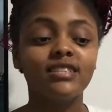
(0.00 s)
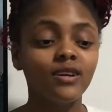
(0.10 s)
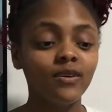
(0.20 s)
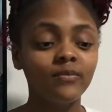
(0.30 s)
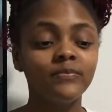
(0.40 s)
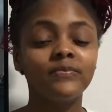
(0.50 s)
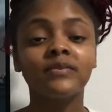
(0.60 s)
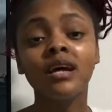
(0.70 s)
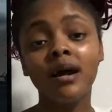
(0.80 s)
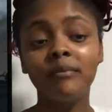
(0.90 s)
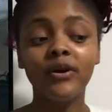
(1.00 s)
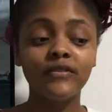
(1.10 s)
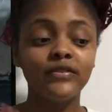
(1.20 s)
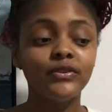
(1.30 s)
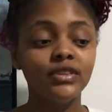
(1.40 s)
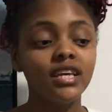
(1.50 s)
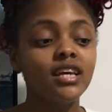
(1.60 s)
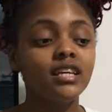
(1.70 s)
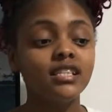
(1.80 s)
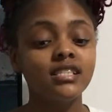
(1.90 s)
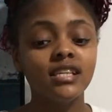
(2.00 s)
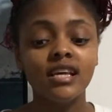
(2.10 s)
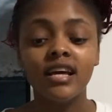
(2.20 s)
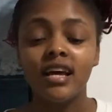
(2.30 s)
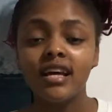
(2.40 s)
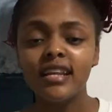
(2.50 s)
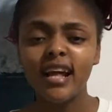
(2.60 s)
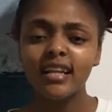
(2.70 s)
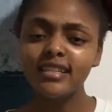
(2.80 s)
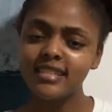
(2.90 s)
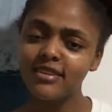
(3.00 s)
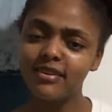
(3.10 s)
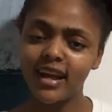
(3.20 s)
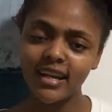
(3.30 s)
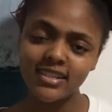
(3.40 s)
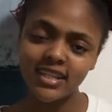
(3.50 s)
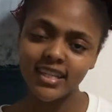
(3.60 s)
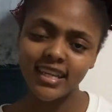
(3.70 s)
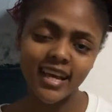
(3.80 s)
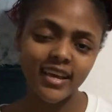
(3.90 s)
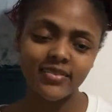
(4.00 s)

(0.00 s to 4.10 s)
So I bought a few things. And yeah, let's see what actually came.